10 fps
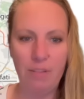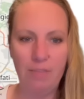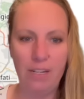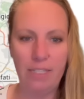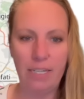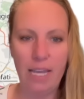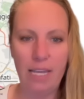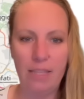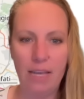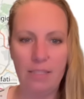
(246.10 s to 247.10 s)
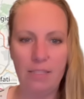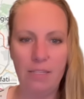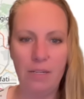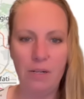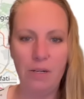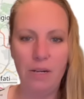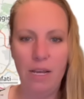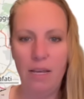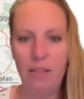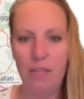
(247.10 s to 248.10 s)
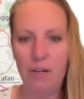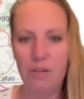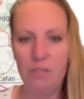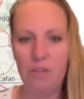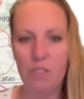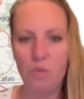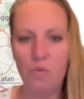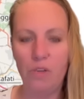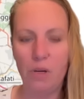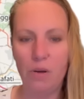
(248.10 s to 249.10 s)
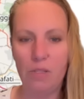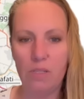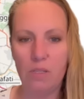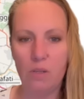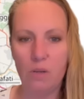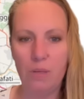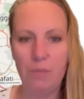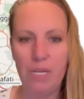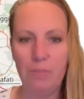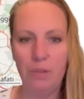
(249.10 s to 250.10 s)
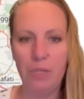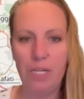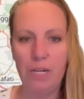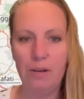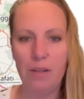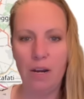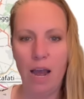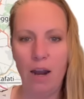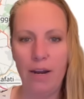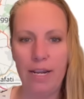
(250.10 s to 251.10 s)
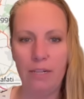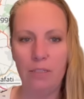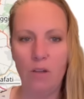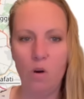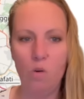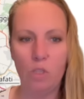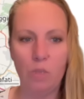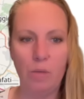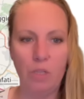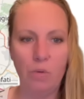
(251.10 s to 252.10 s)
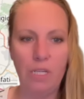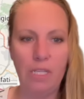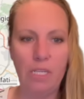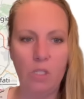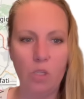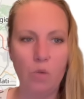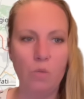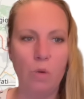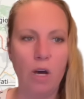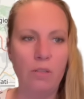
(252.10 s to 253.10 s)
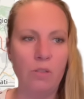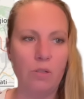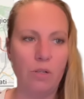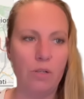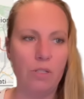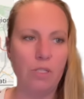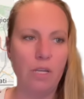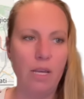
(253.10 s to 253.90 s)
Flegrei. That's here. There is Vesuvius. So the people here, they are enclosed between these two monsters.